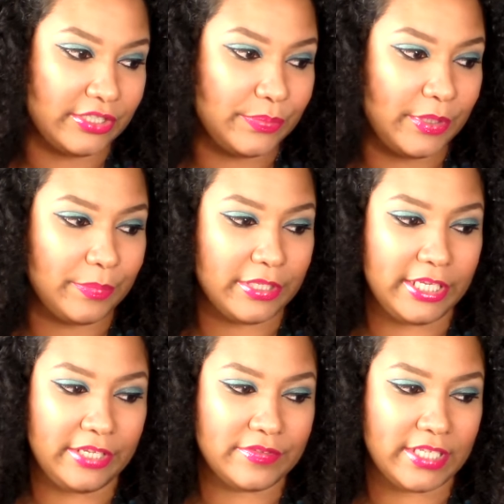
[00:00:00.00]
there's been
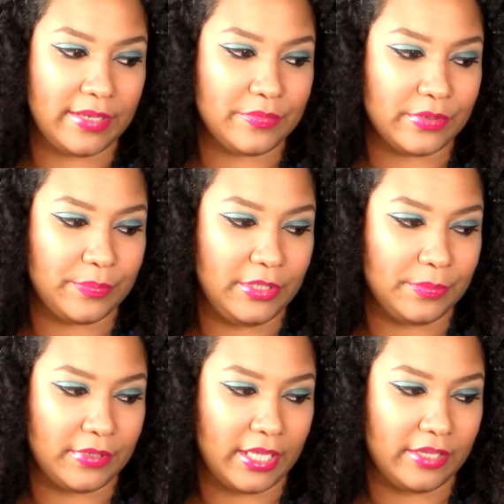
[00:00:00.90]
plenty of times where
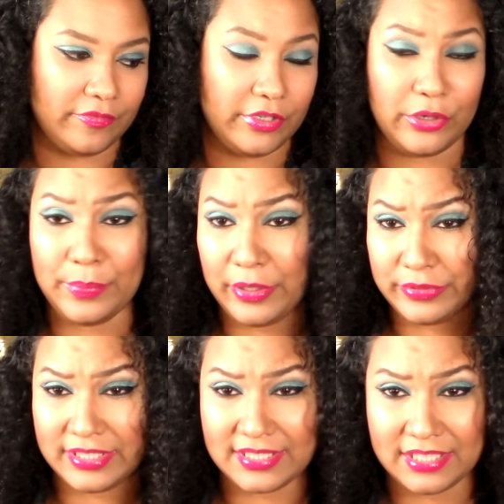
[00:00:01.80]
people have, you know,
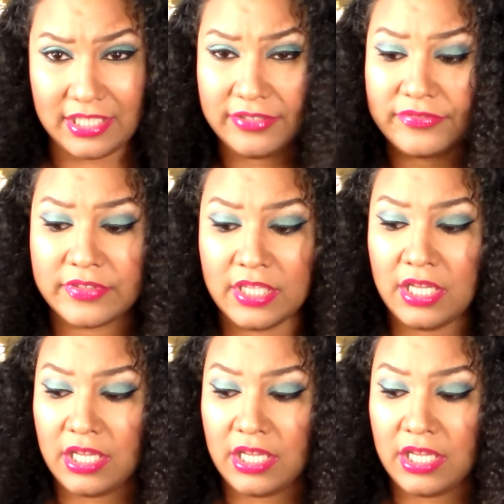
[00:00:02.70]
posted stuff